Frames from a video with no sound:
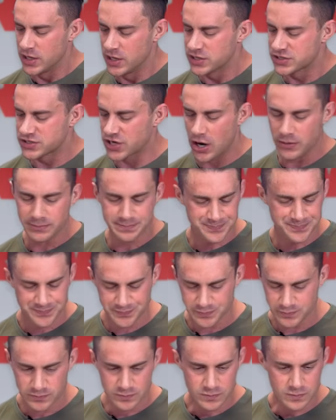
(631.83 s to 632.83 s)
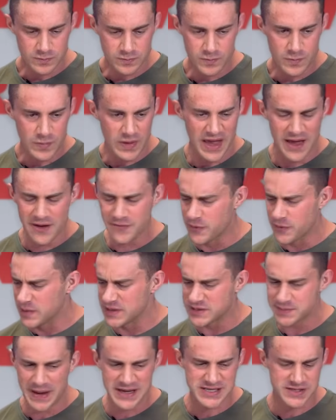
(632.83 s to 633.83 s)
So
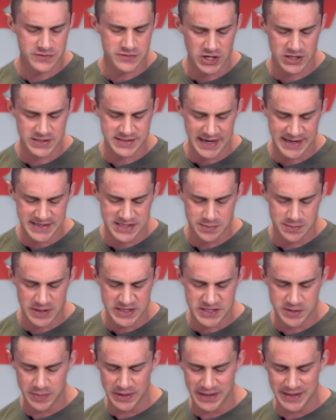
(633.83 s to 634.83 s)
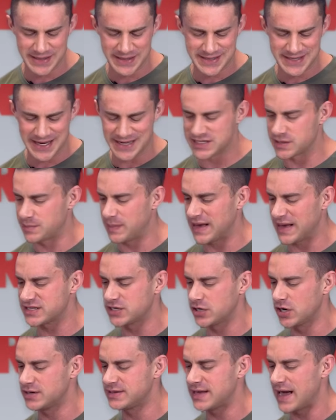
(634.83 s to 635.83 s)
infamous Massive Joe's taste and mixability test about to
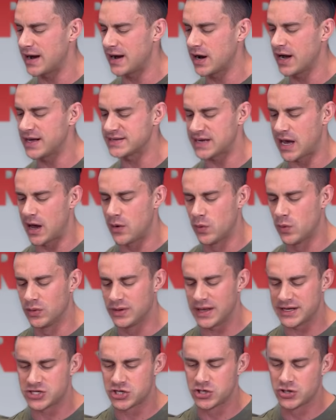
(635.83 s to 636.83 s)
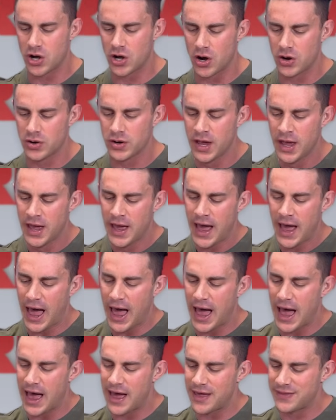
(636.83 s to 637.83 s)
go down, guys. I will let you know,
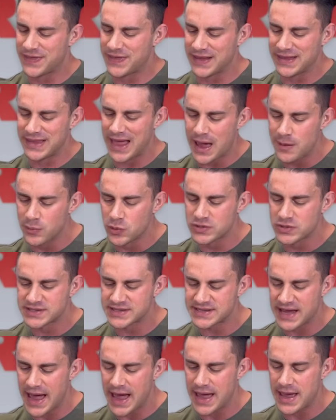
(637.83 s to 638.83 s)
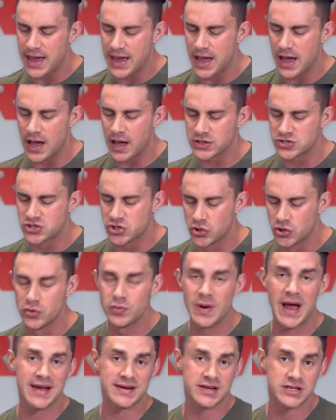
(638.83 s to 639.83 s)
the labels say 2
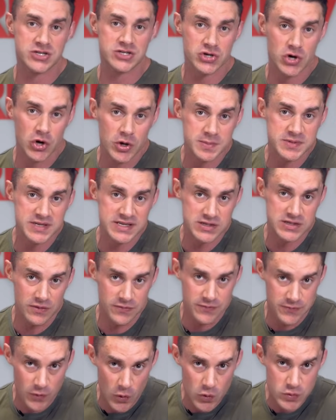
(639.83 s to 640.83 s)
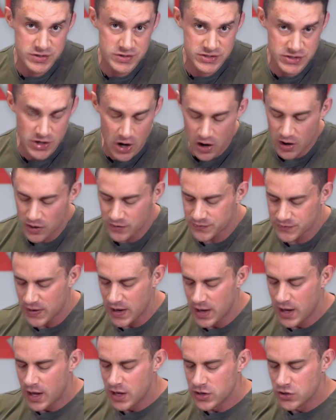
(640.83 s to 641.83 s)
rounded scoops is a full serve.
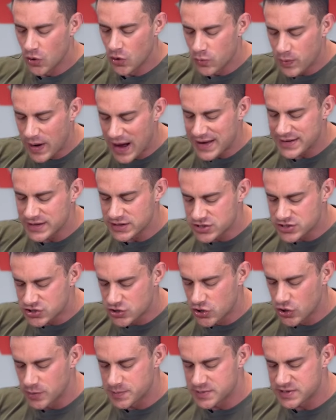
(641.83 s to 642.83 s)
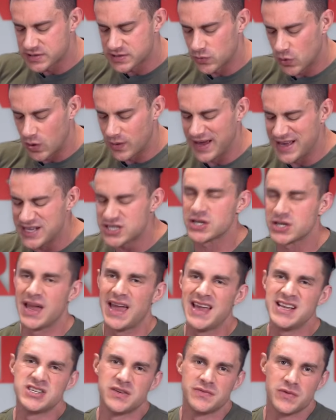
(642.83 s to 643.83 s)
Your rounded scoops, well, each
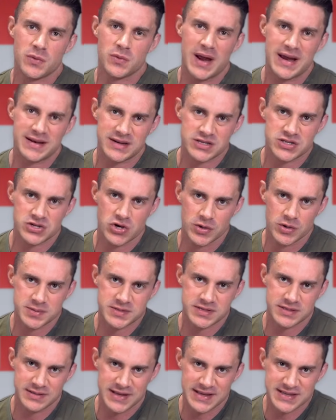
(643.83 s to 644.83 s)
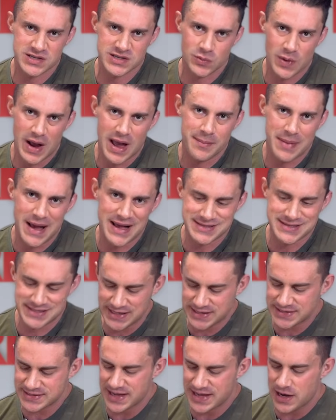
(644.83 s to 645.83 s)
of your rounded scoops needs to weigh about
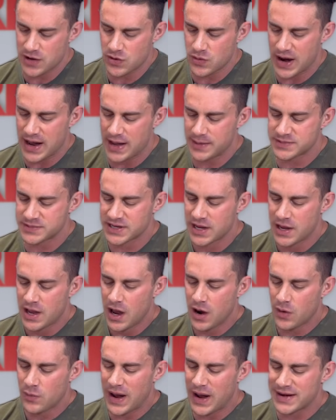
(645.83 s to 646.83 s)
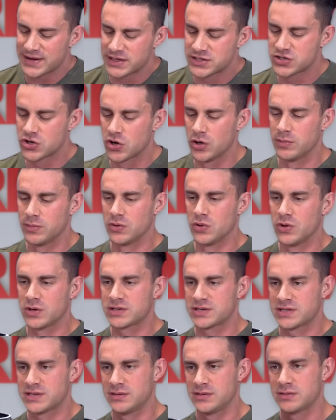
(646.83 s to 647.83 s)
16 grams. A rounded scoop
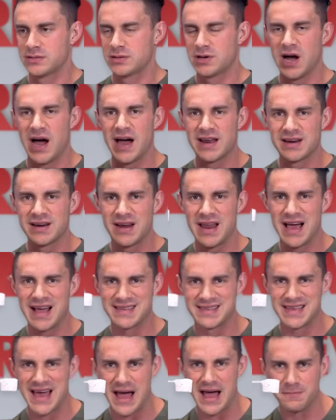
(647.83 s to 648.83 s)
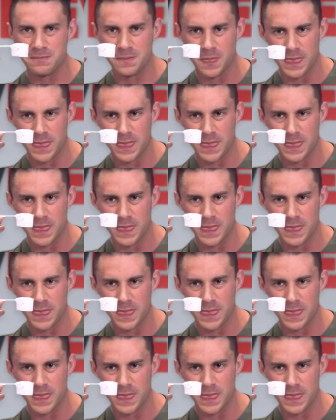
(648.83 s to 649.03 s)
looks kind of like that.